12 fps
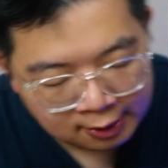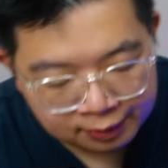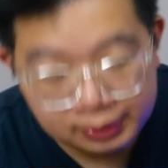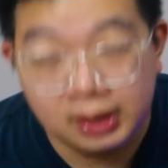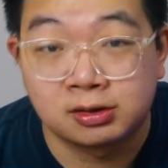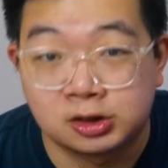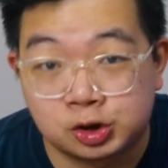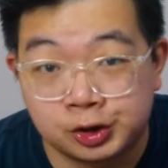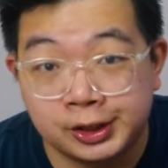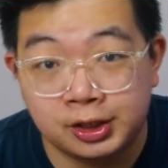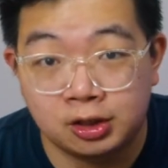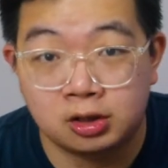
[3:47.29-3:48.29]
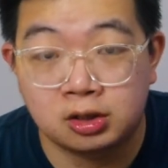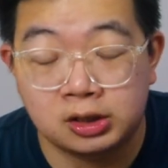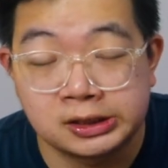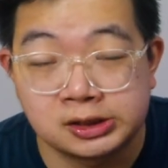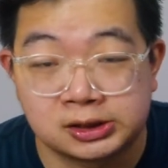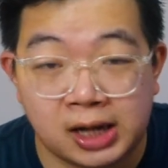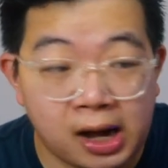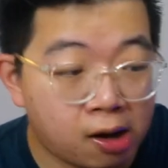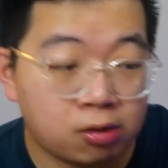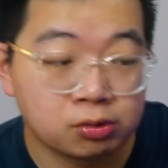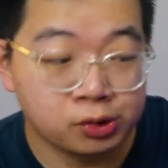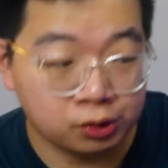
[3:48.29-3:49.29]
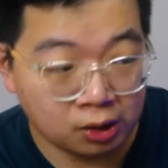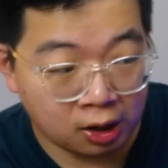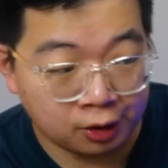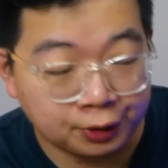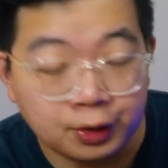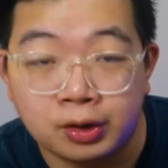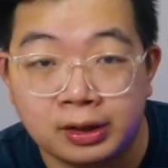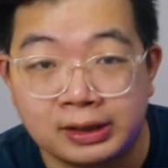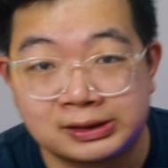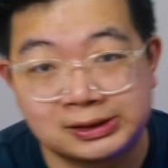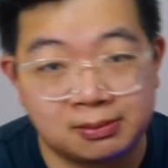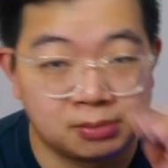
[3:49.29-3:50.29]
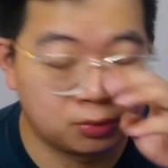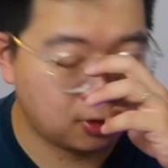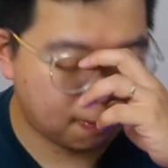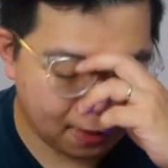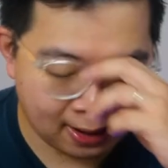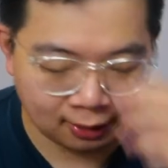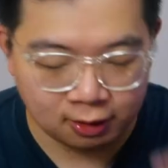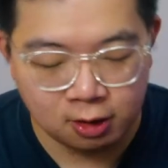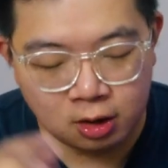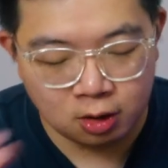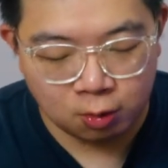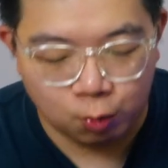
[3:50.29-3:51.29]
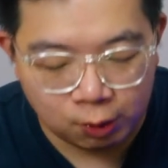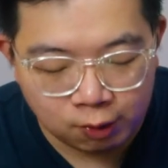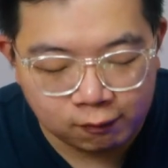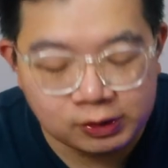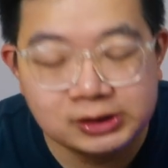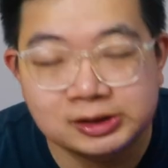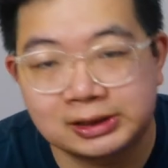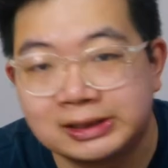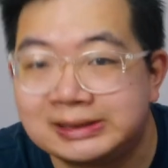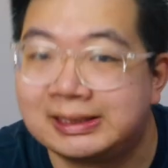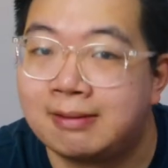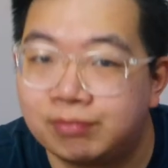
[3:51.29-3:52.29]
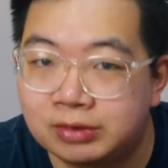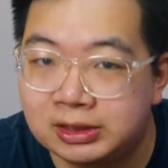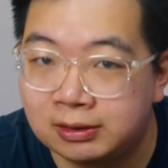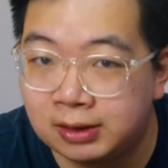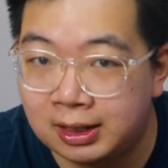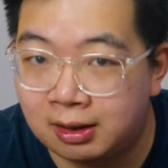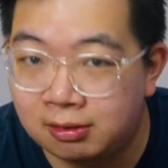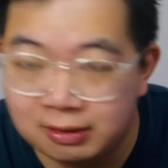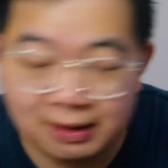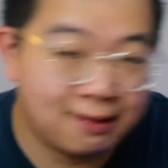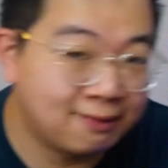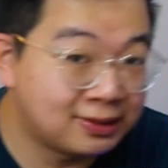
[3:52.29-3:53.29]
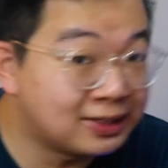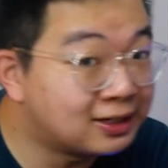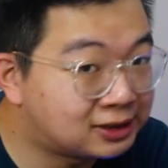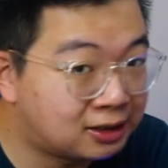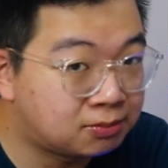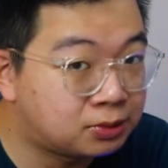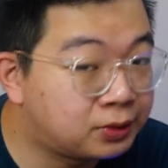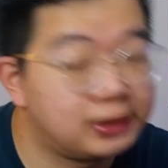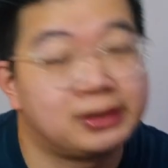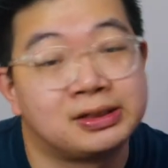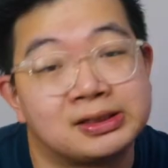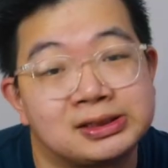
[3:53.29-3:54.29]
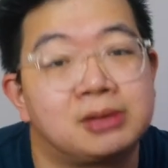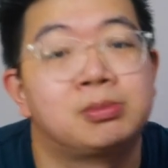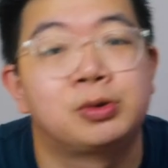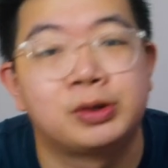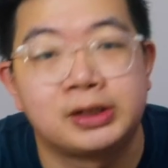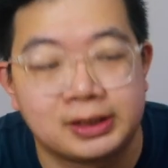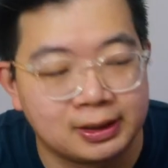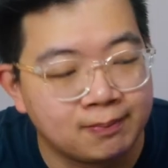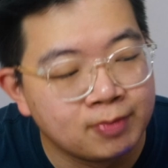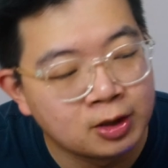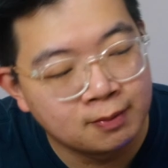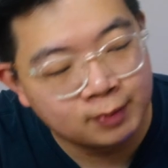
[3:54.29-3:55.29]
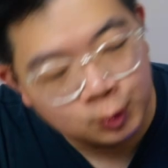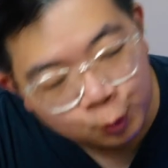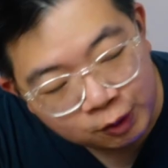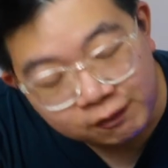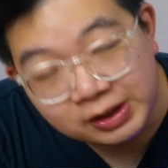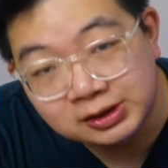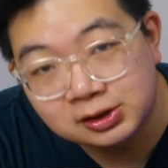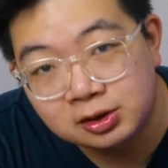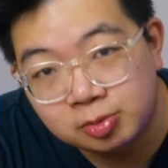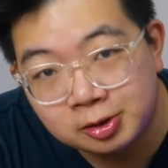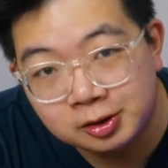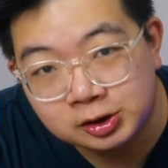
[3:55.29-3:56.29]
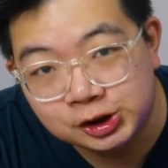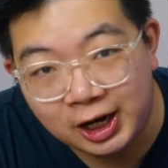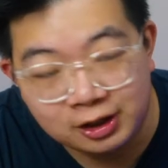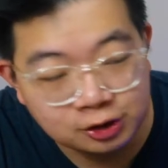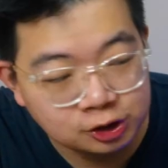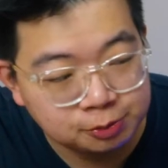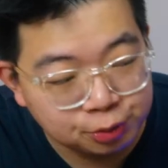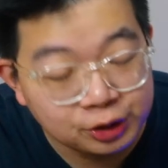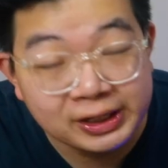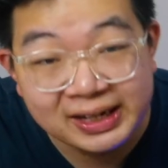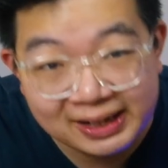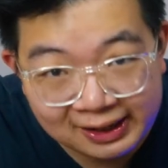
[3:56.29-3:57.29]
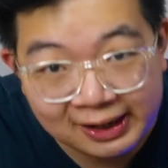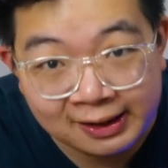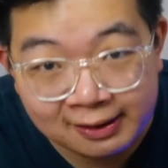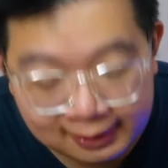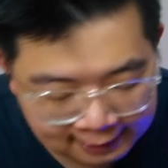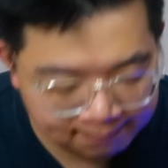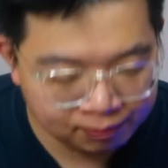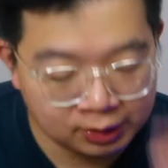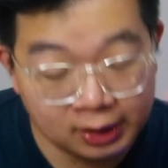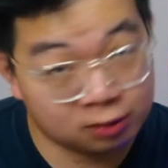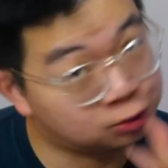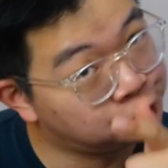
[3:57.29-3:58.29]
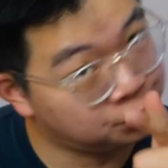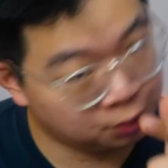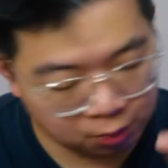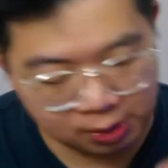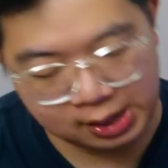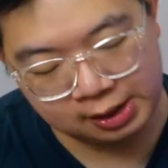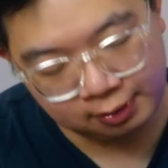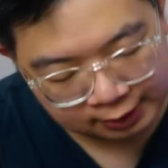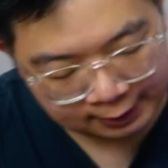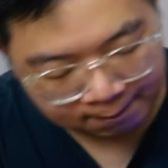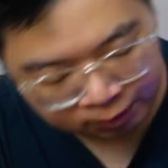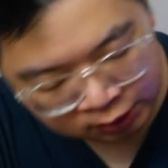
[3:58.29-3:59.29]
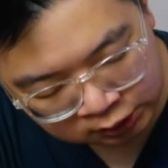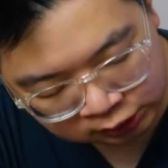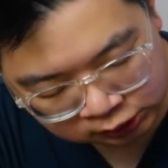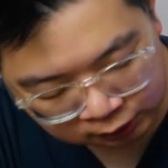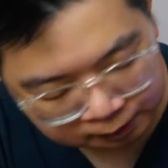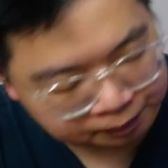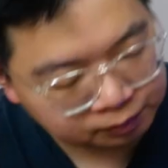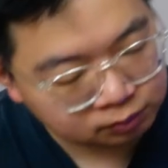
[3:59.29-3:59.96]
Now the trick here is how are you going to assemble it back. When we first took it out, deassemble it and assemble it again, we face a little bit of a challenge putting it in again, and I'll show you why, right? So